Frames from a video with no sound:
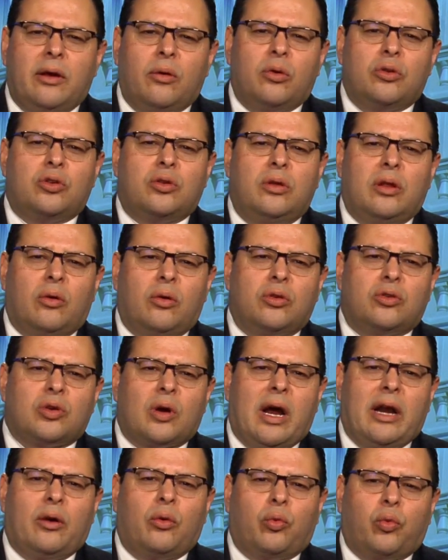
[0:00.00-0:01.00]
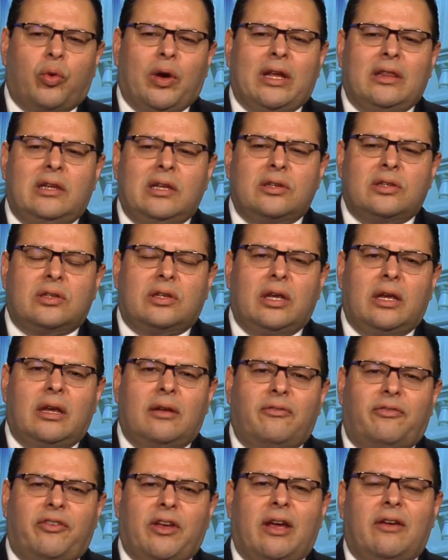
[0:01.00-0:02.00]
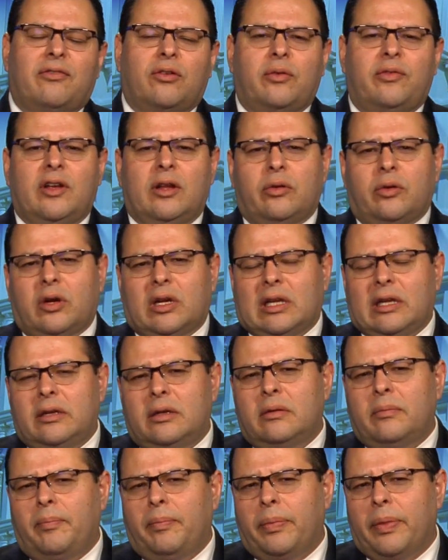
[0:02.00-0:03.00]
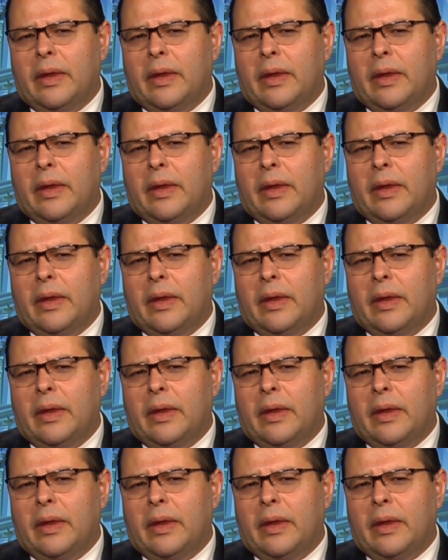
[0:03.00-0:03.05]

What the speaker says: were trying to rig this thing in favor of Hillary Clinton,